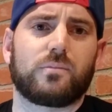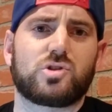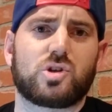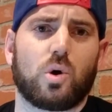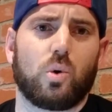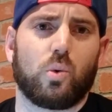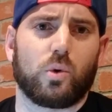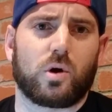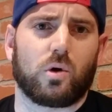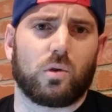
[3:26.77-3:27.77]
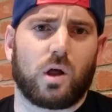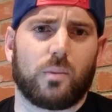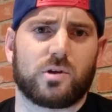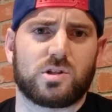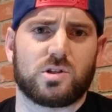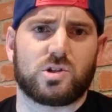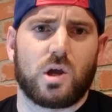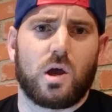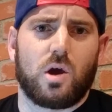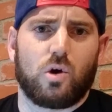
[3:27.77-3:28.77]
So Ricardo Lamas is
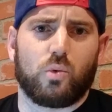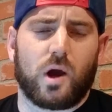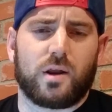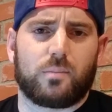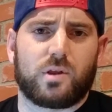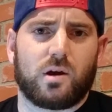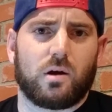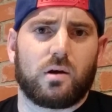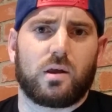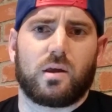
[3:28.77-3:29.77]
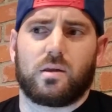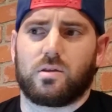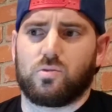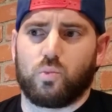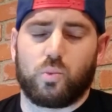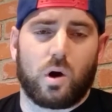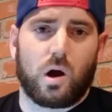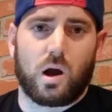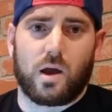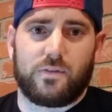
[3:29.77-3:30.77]
right up there.
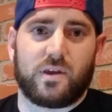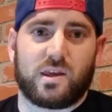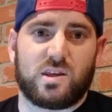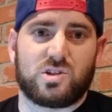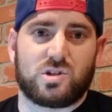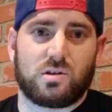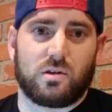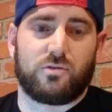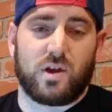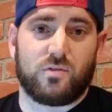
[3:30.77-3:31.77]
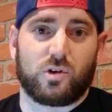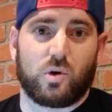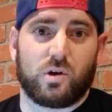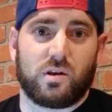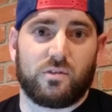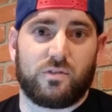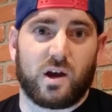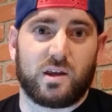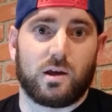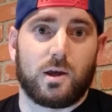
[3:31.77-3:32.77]
I think he's the favorite going into the
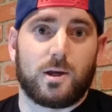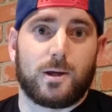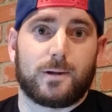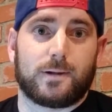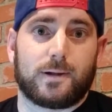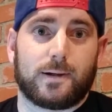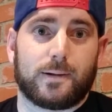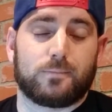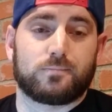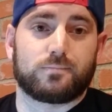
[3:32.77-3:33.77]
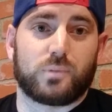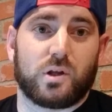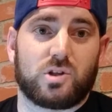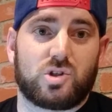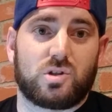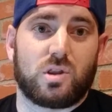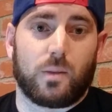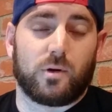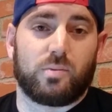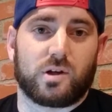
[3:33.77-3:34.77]
fight, but
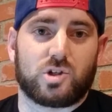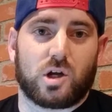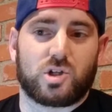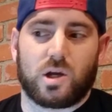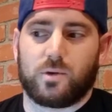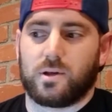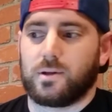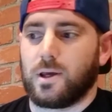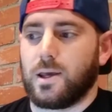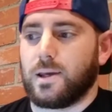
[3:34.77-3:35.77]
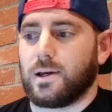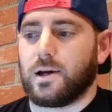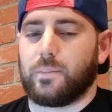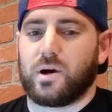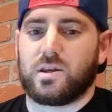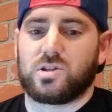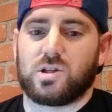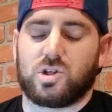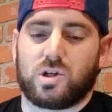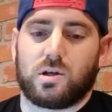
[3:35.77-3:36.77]
I'm going to pick Josh Emmett by
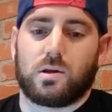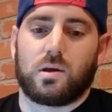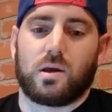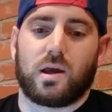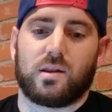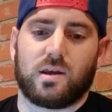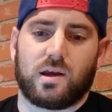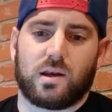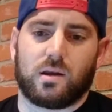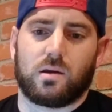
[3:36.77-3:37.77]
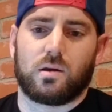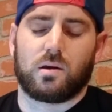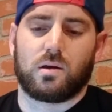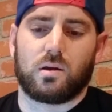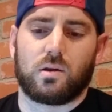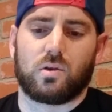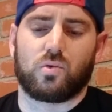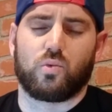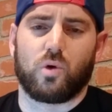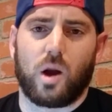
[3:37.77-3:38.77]
decision. And then
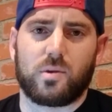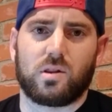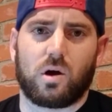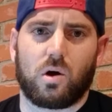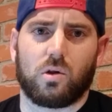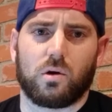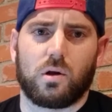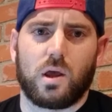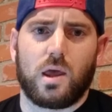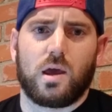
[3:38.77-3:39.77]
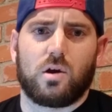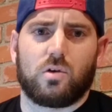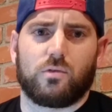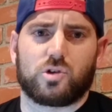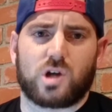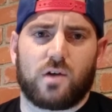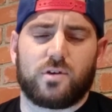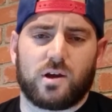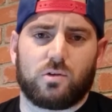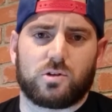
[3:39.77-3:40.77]
Robbie Lawler versus
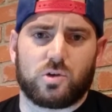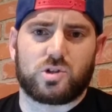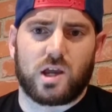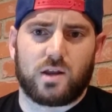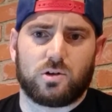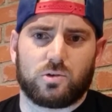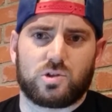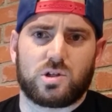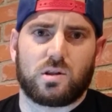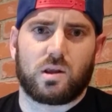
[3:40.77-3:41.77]
Rafael dos Anjos.